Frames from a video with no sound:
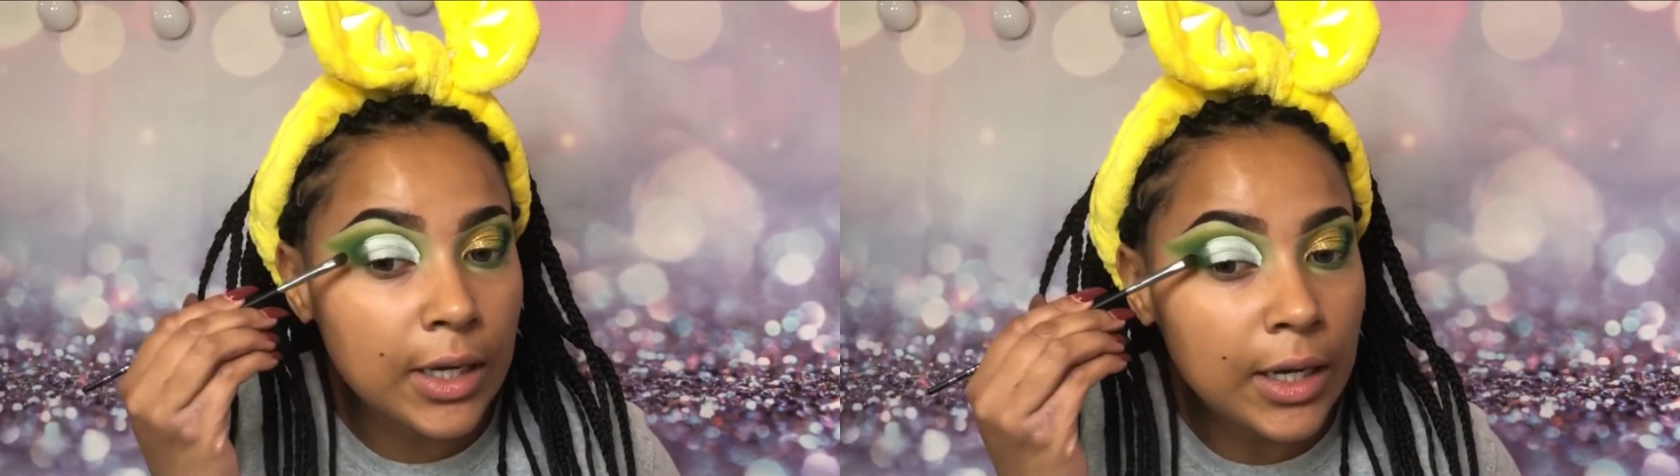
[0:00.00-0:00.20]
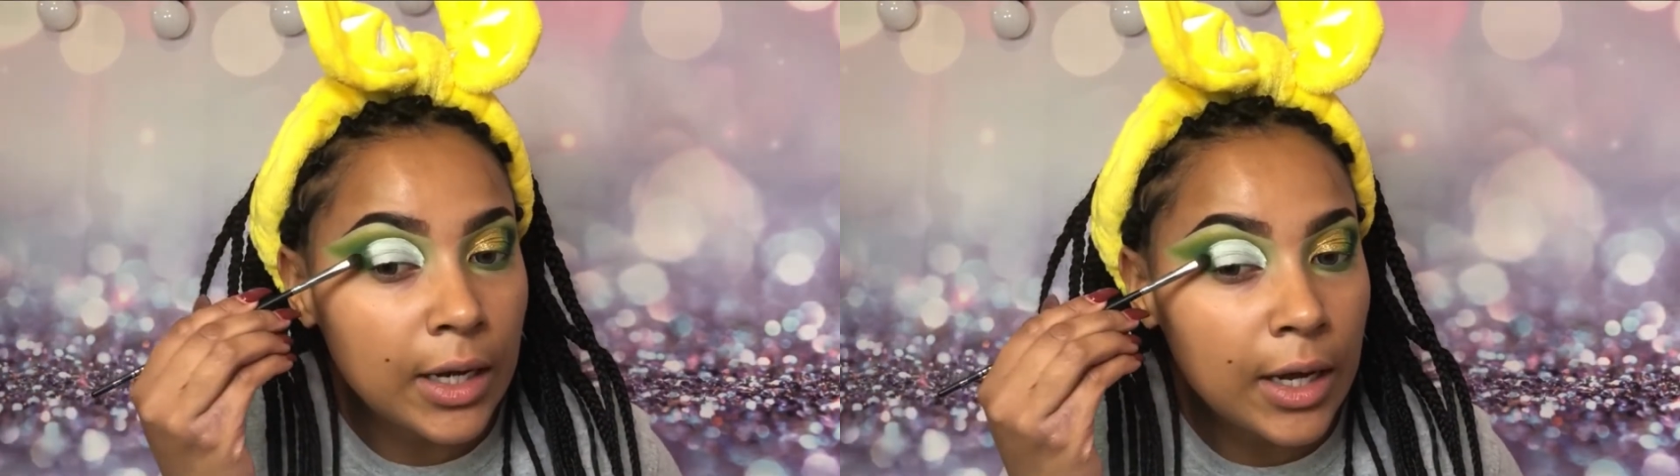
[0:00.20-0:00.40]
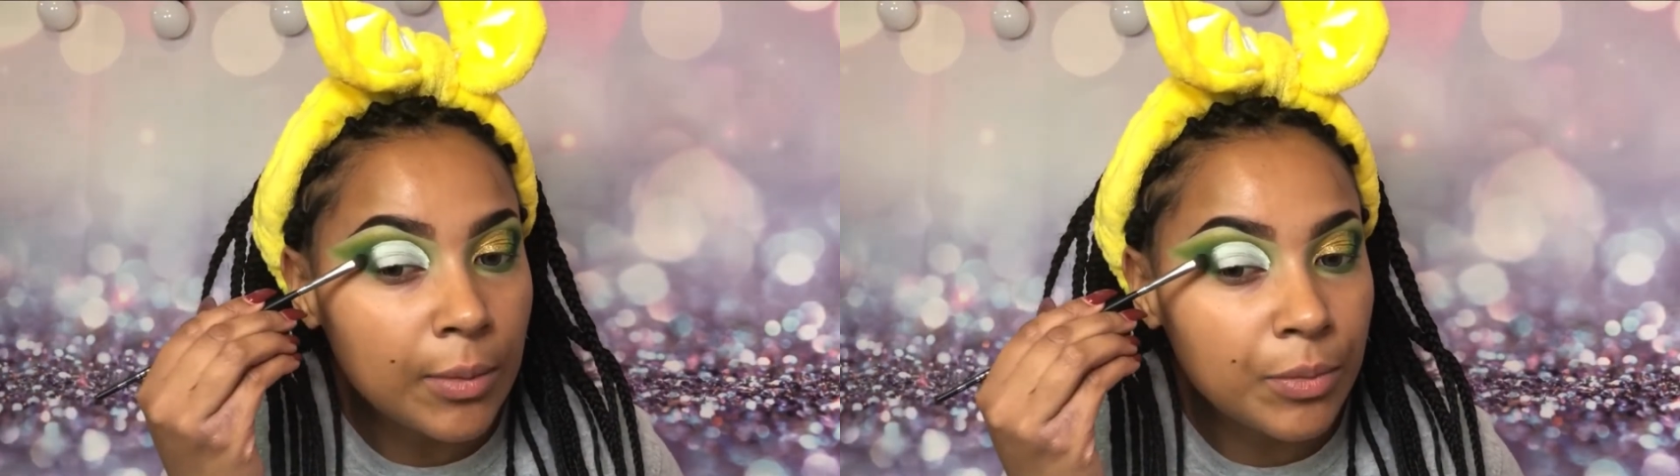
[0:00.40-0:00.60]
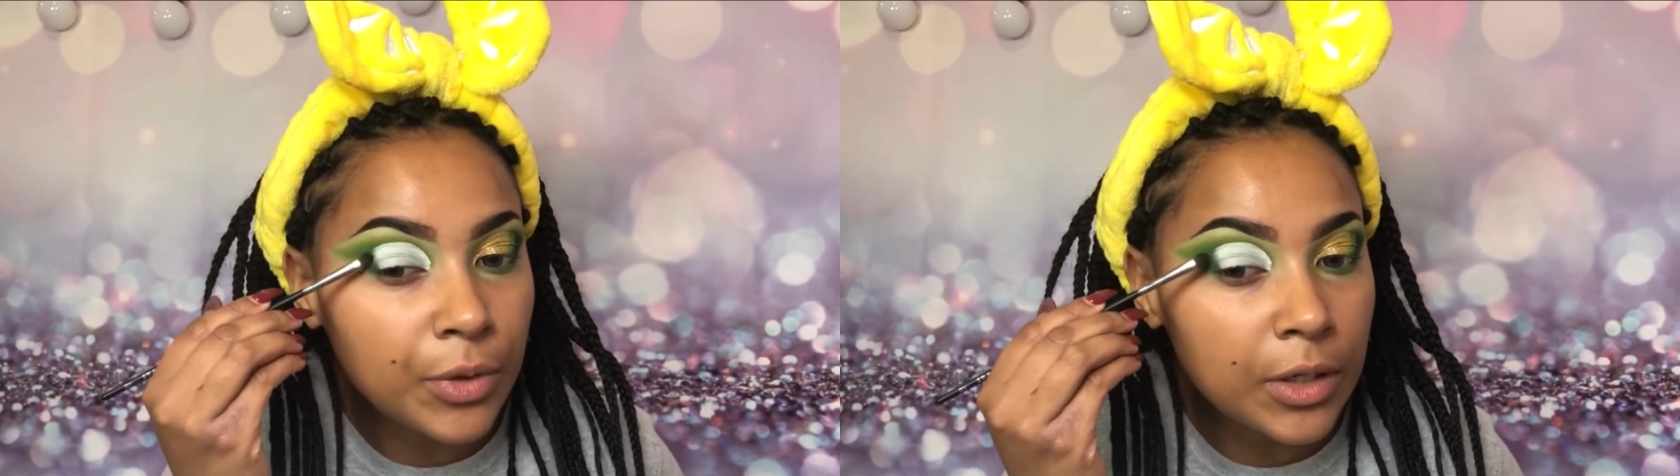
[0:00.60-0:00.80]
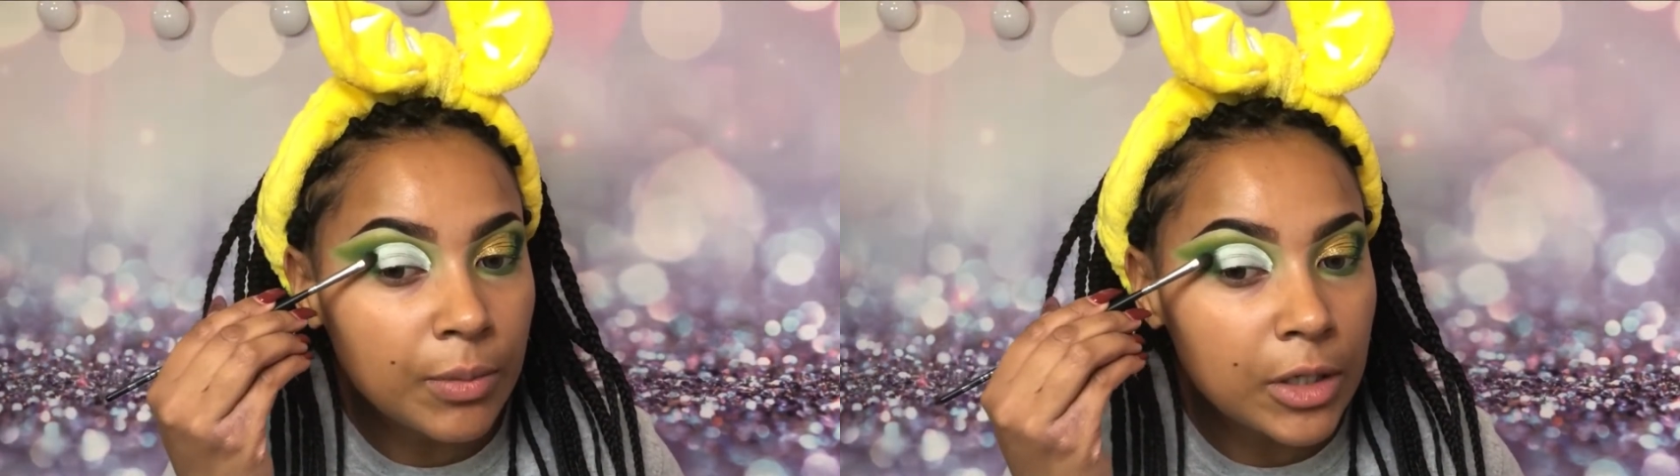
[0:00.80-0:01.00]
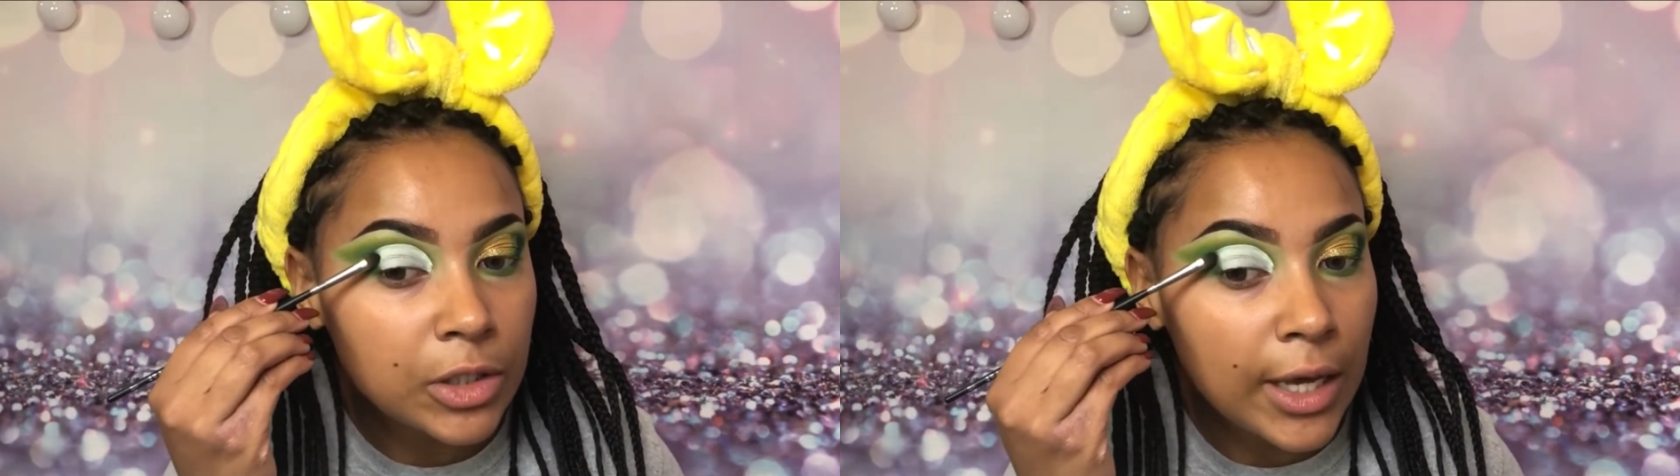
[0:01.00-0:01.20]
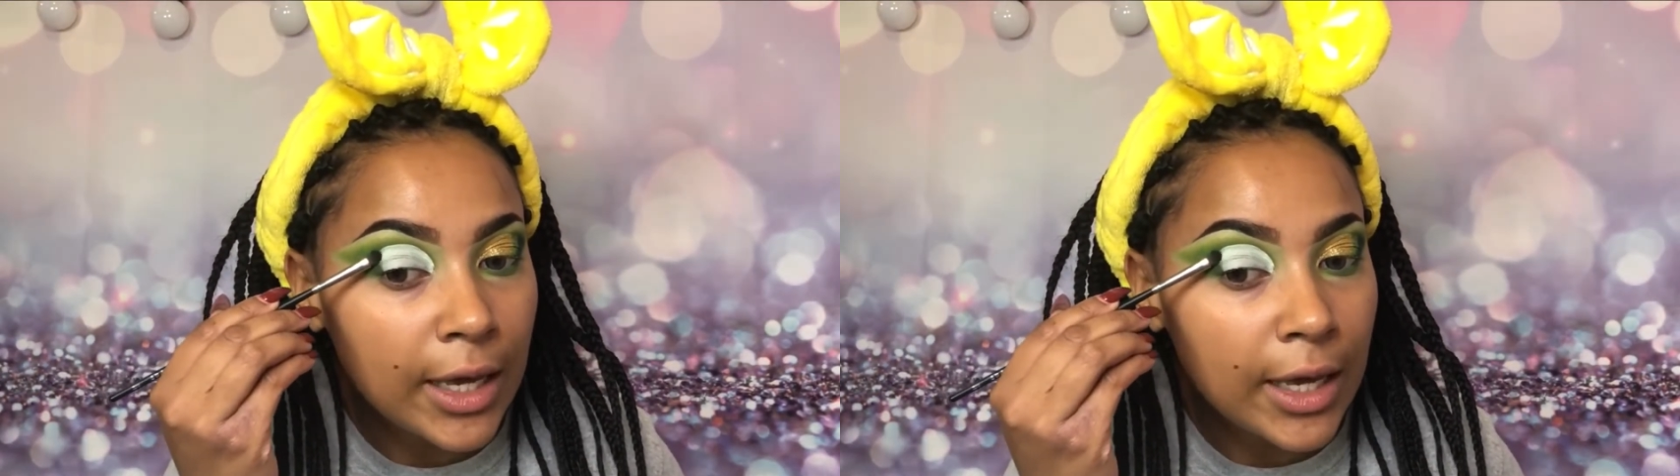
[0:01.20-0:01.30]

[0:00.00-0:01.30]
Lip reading: and I'm pretty much